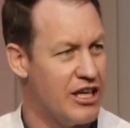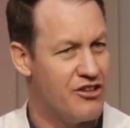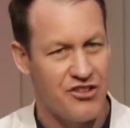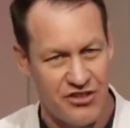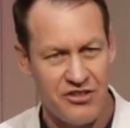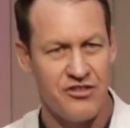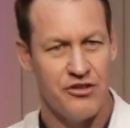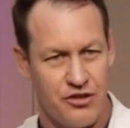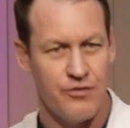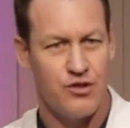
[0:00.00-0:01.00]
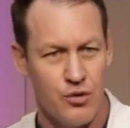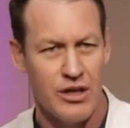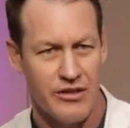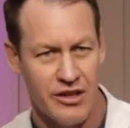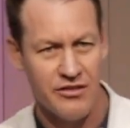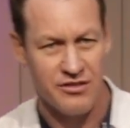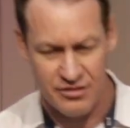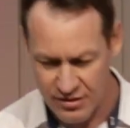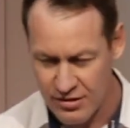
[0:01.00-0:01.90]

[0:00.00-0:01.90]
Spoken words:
insistence of doing this.